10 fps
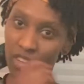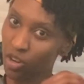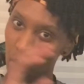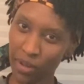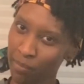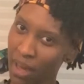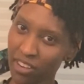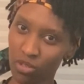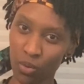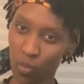going back
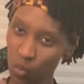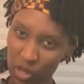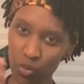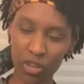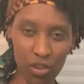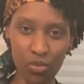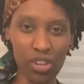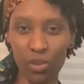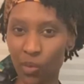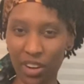to it, which one do you
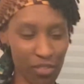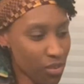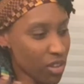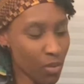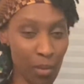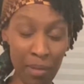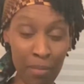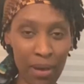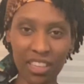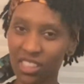really want? If you really want
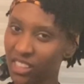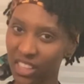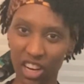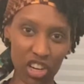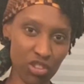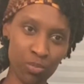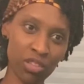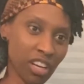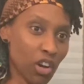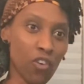Mapex, then
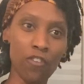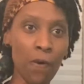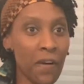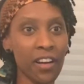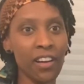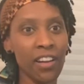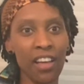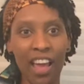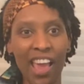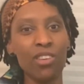100% go for it.
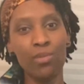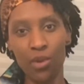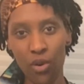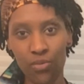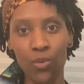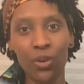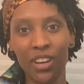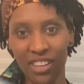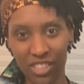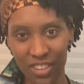You go for
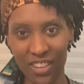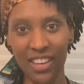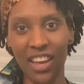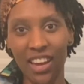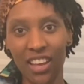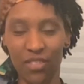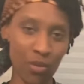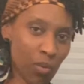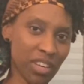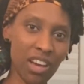it until you get it. If you
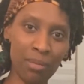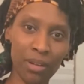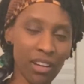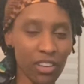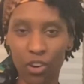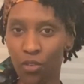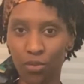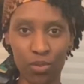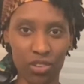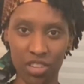want Yamaha, go
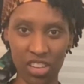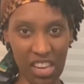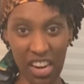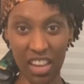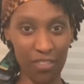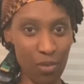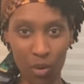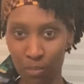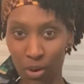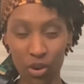for it until you get it. If you
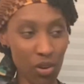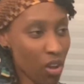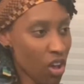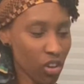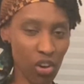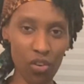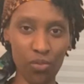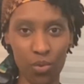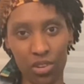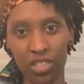want Pearl, go
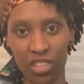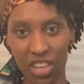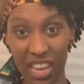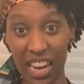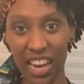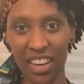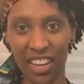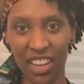for it until you get it.